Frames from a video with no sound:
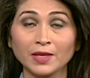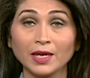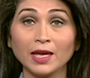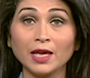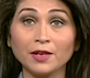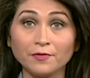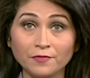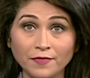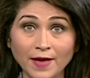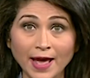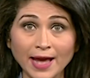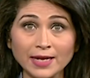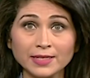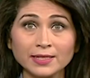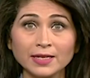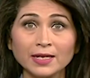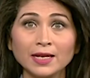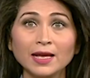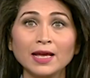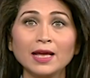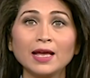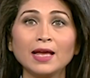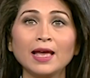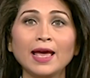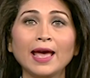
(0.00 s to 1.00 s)
In fact,
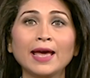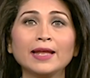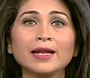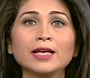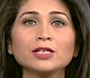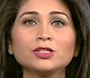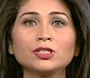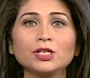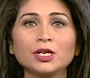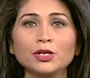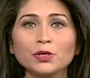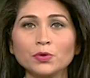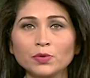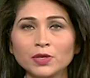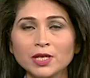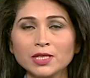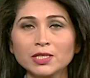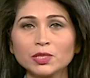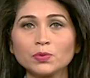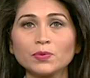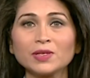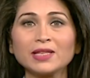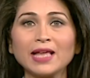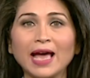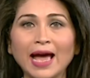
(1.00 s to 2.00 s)
NSG
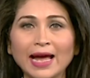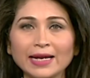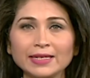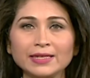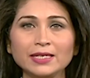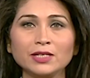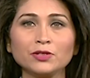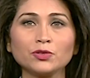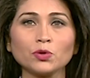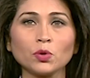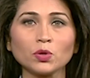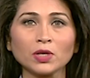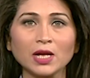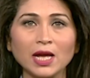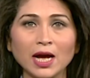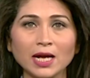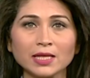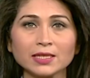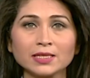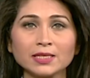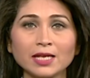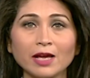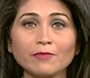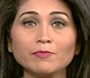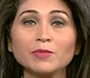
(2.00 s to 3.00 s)
units with anti-drone
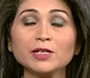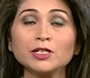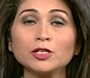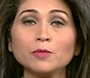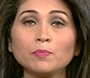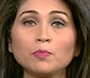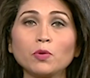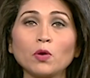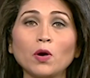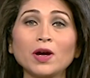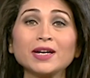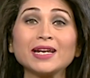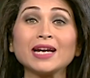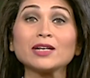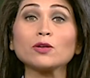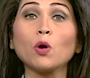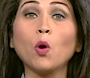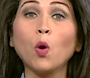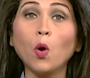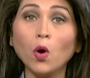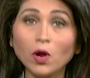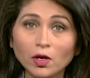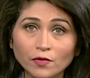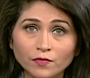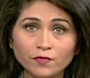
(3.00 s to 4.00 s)
guns have been deployed at
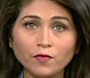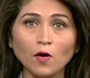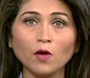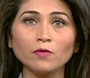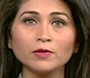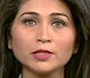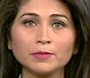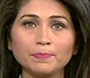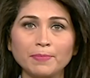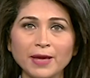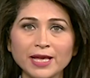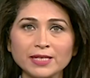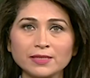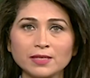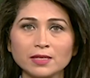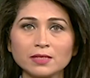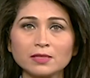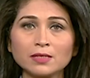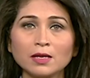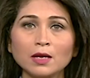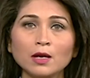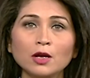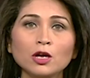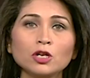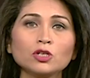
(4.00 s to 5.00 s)
all forward
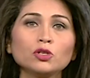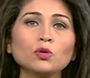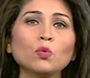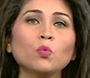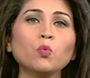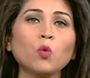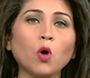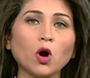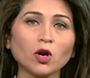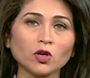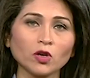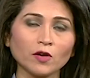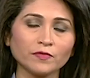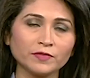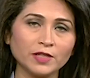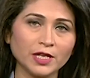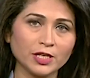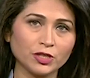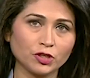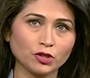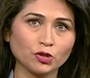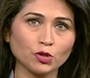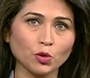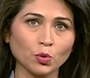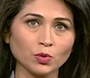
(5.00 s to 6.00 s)
bases to ward off
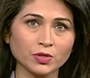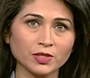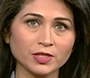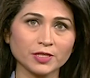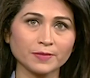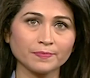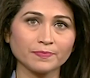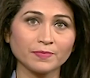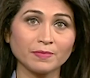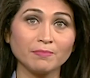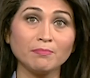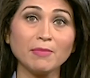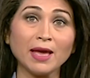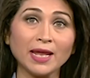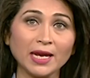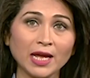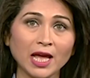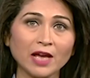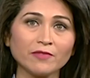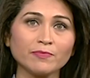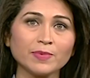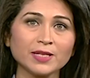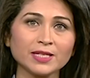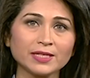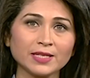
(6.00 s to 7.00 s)
these drones. Many
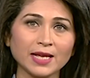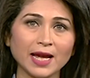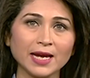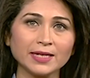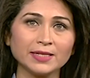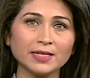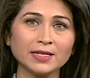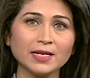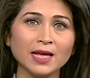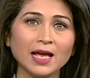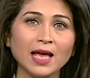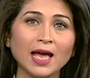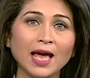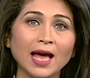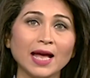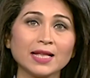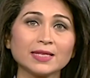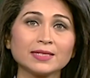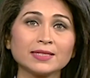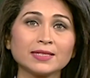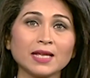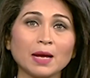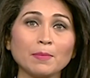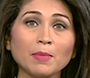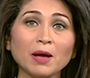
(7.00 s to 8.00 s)
have been sighted
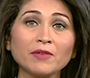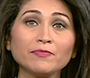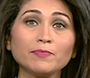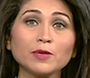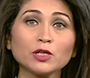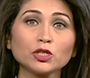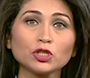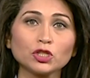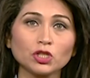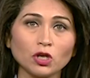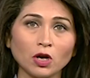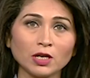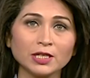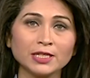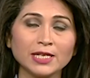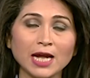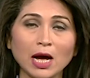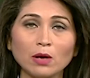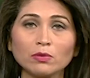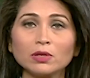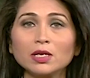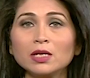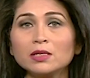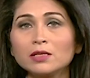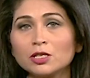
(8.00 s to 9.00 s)
and some have been shot
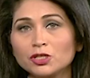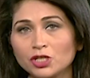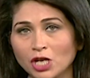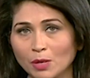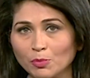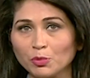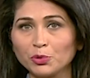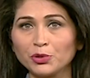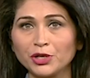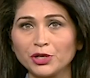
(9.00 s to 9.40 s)
down in the Jammu